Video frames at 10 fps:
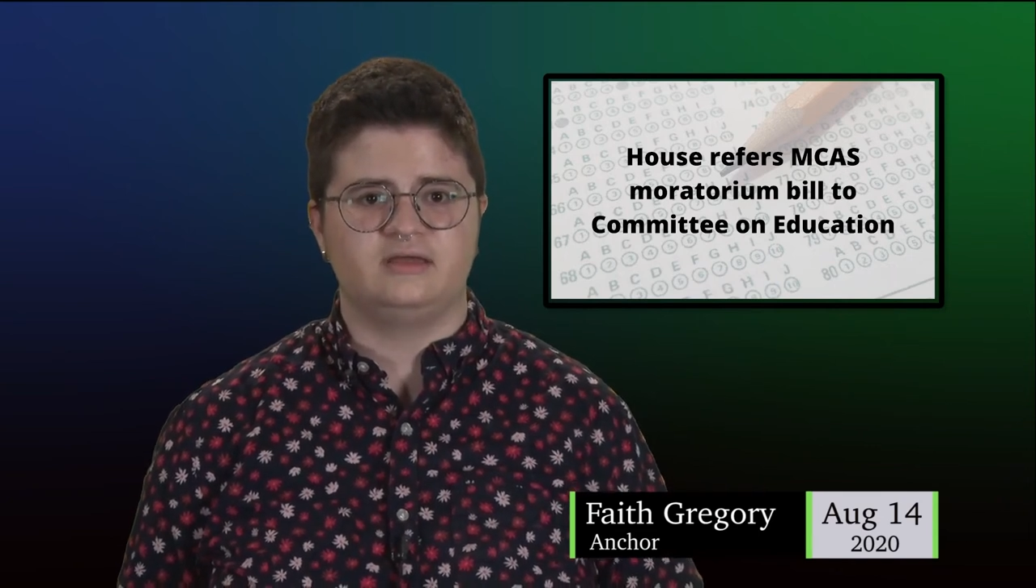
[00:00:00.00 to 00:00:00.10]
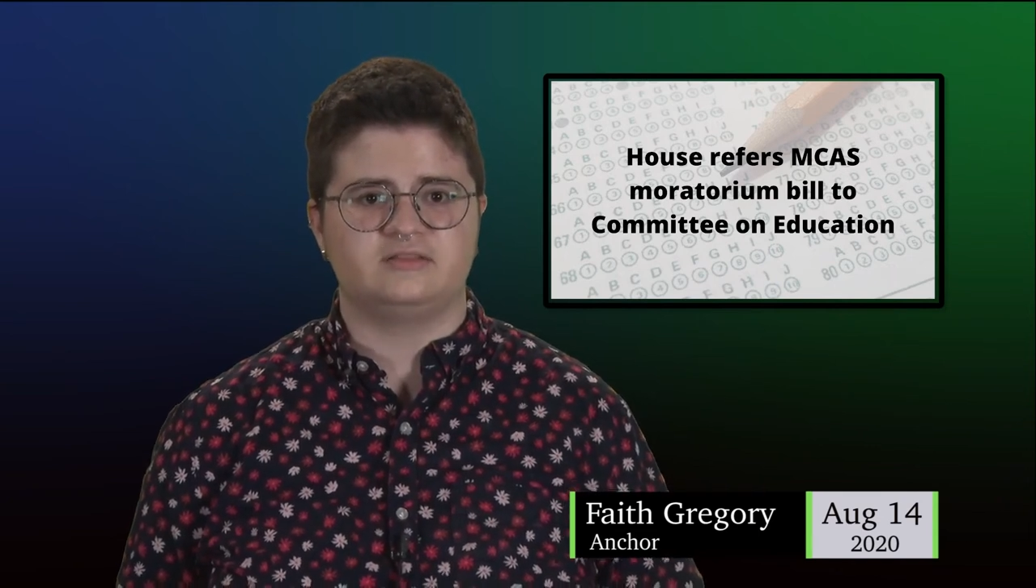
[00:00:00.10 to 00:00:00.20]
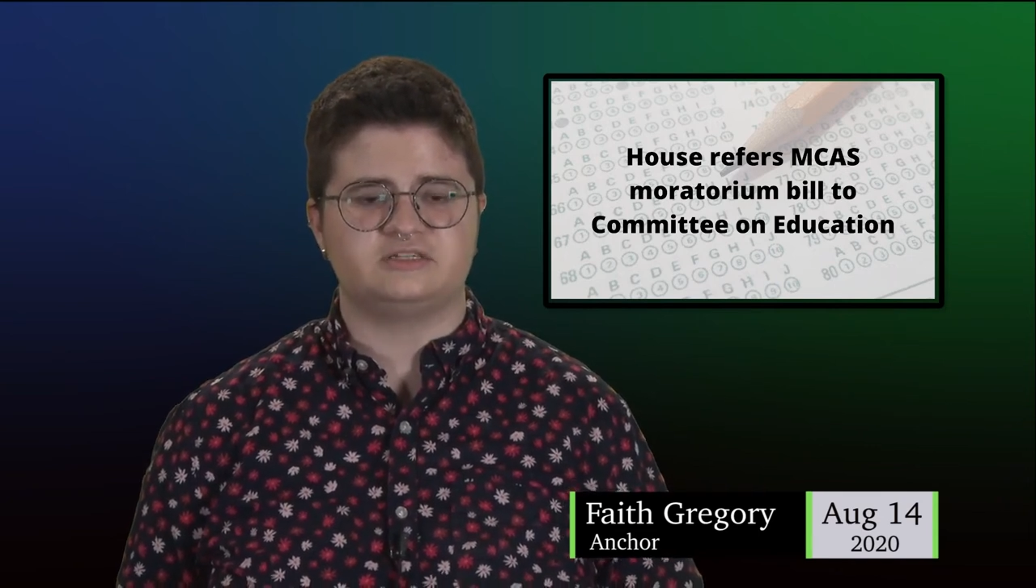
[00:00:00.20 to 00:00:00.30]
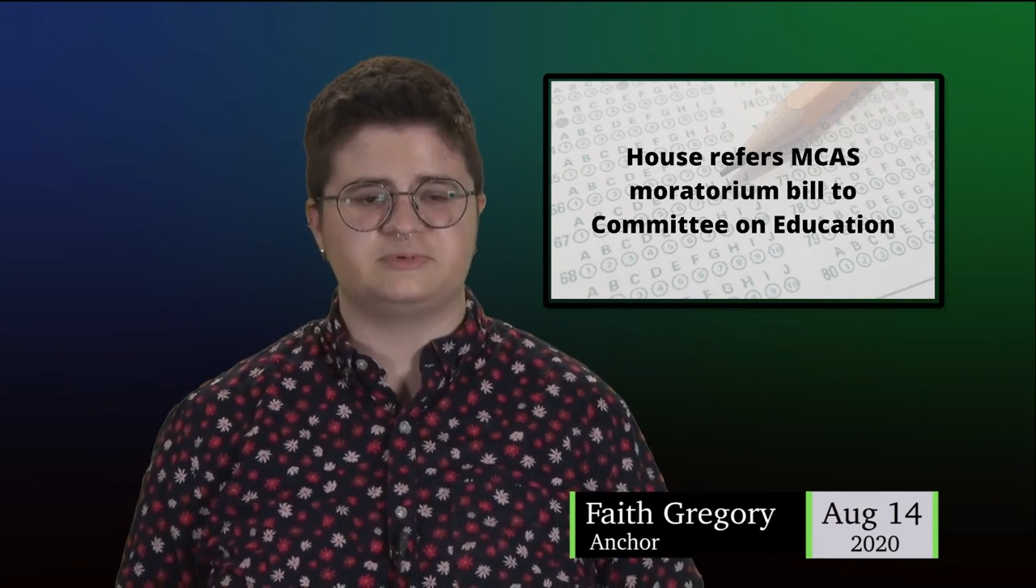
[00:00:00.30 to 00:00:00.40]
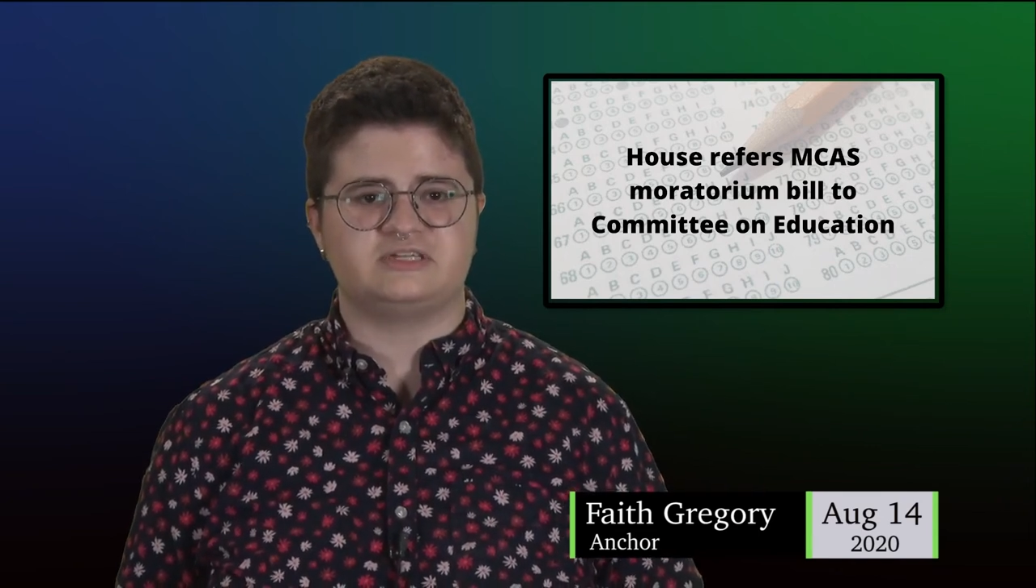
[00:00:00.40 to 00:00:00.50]

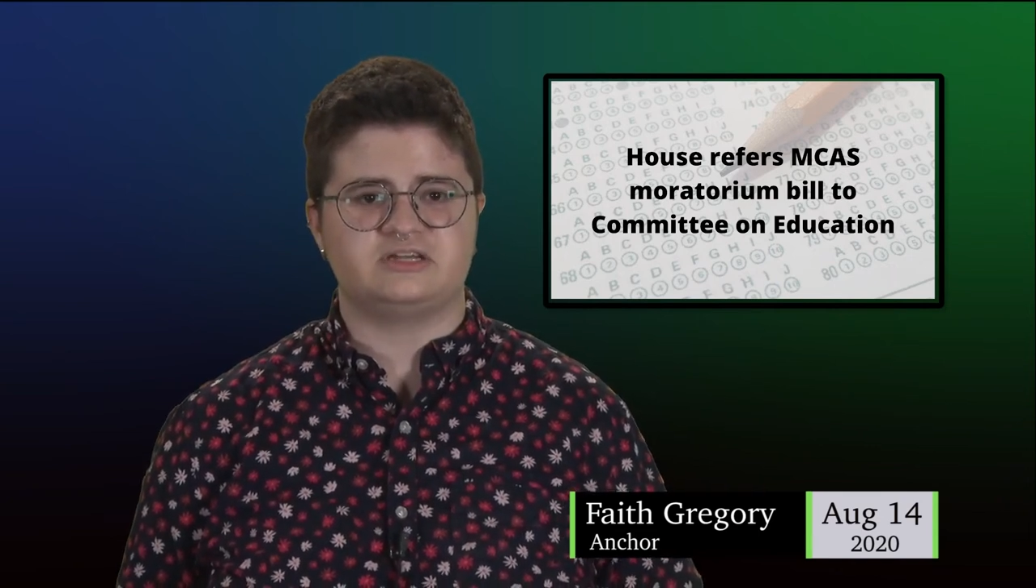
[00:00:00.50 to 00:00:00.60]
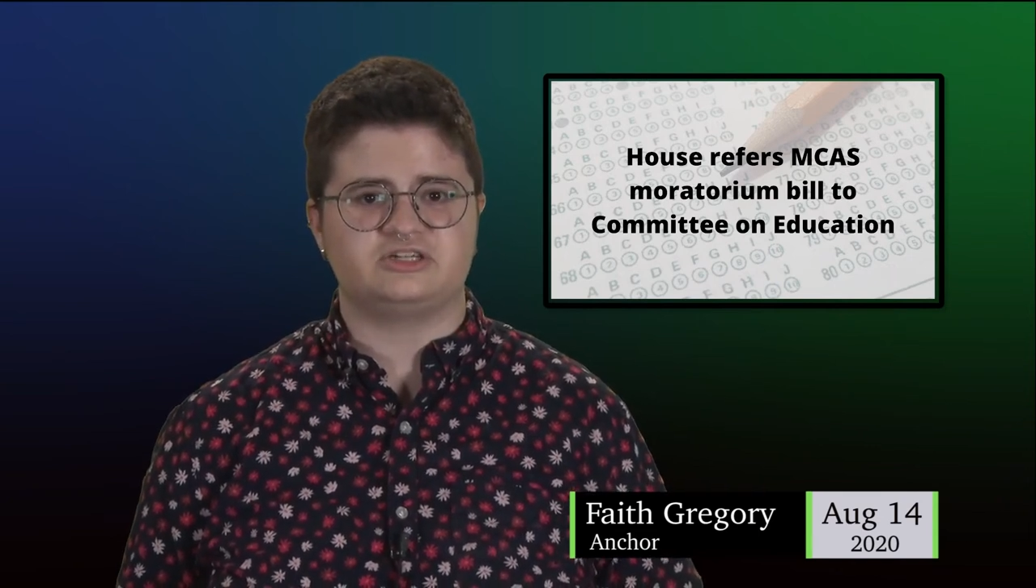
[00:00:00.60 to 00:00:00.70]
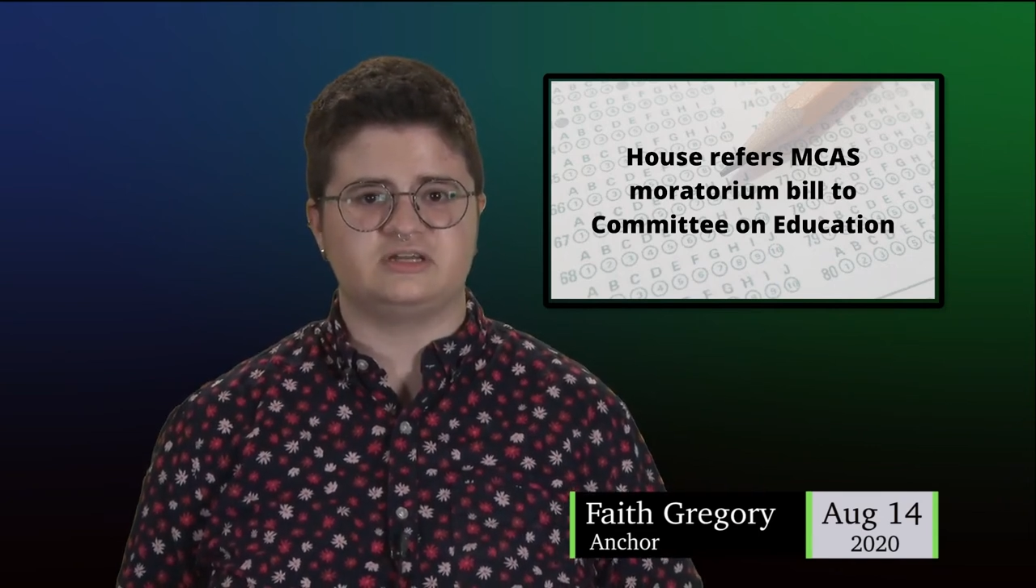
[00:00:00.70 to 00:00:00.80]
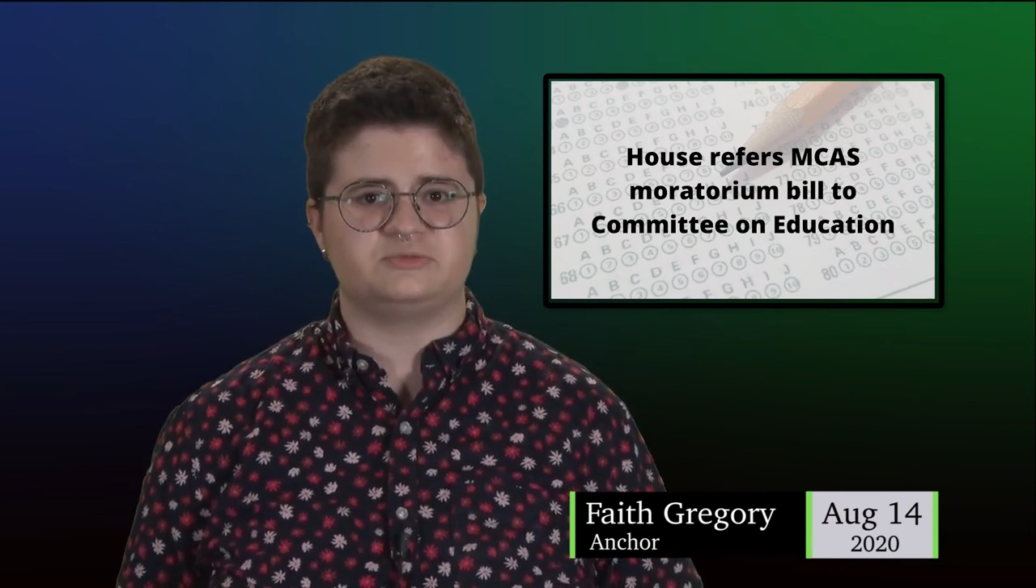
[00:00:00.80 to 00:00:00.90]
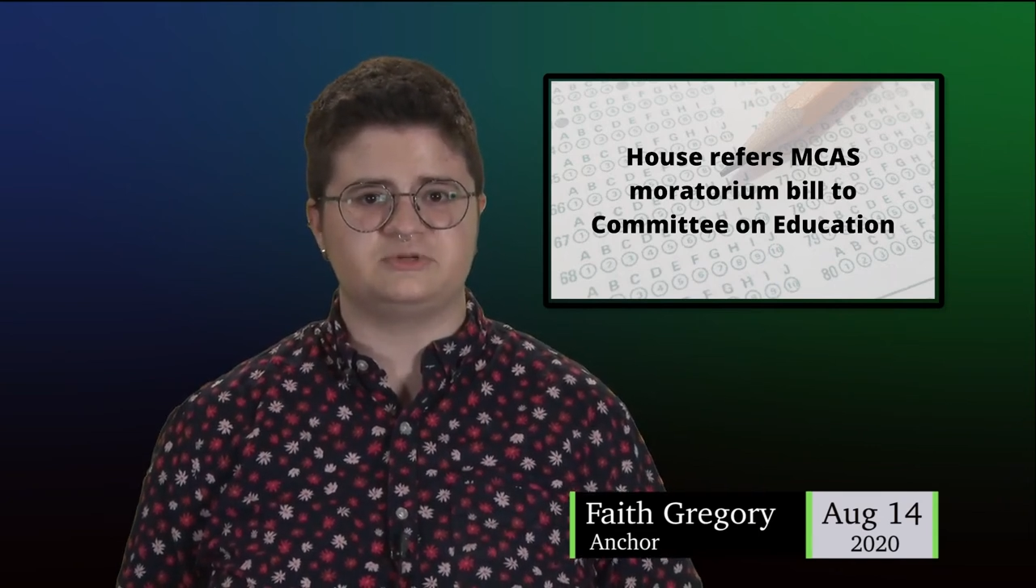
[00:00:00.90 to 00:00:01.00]
This
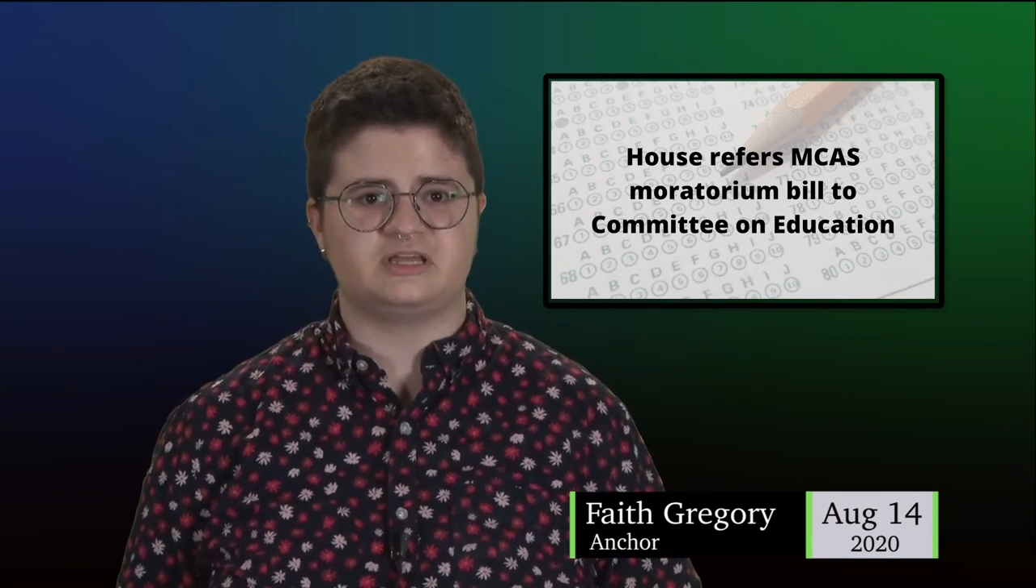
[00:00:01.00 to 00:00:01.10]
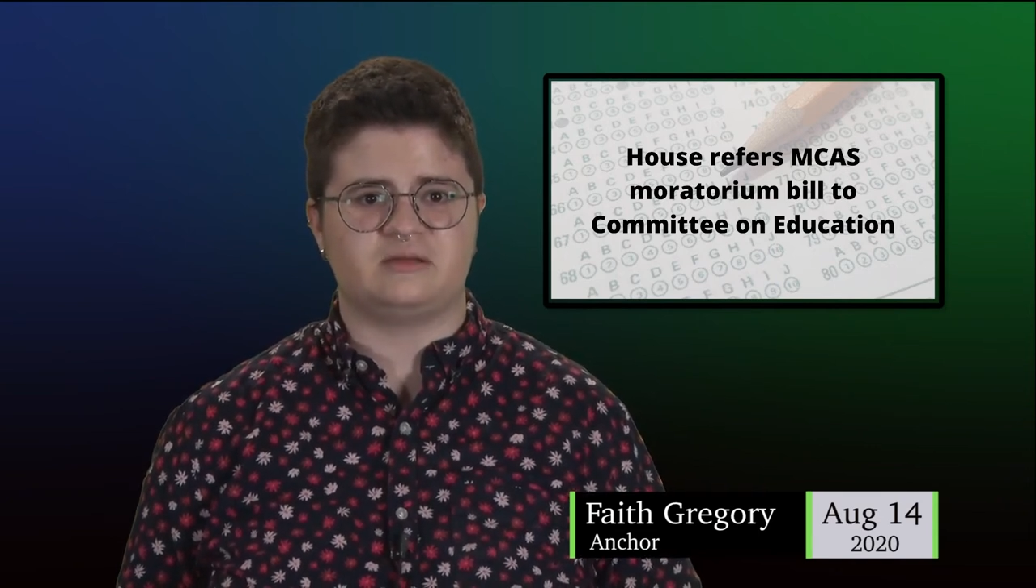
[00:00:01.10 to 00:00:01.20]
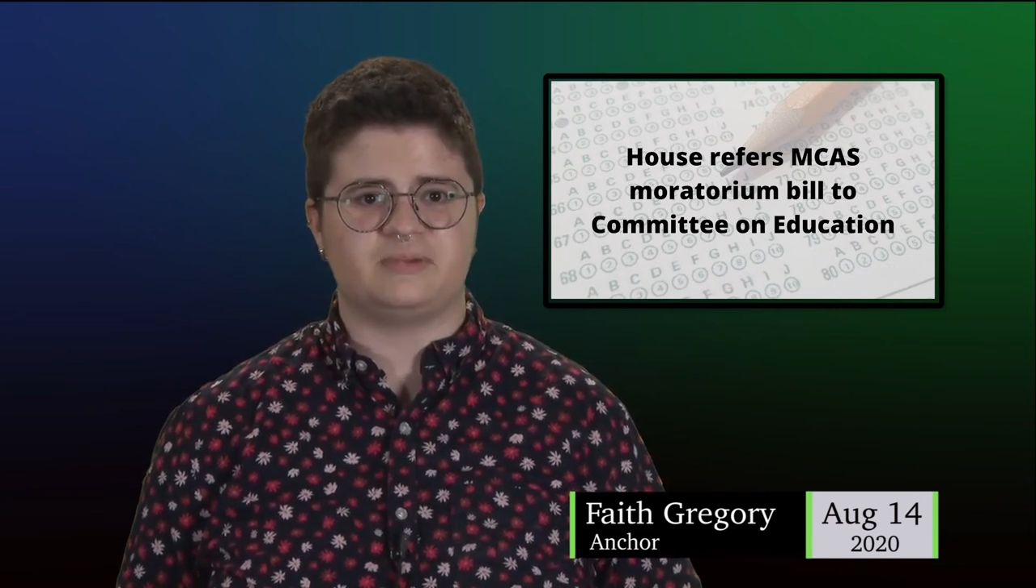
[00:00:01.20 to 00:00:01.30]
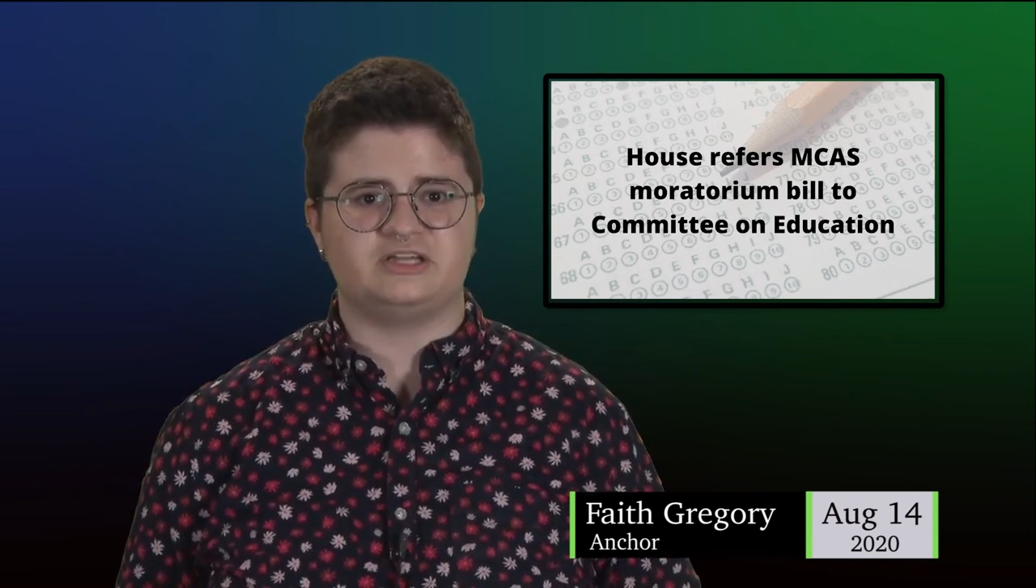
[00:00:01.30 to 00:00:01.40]
petition is presented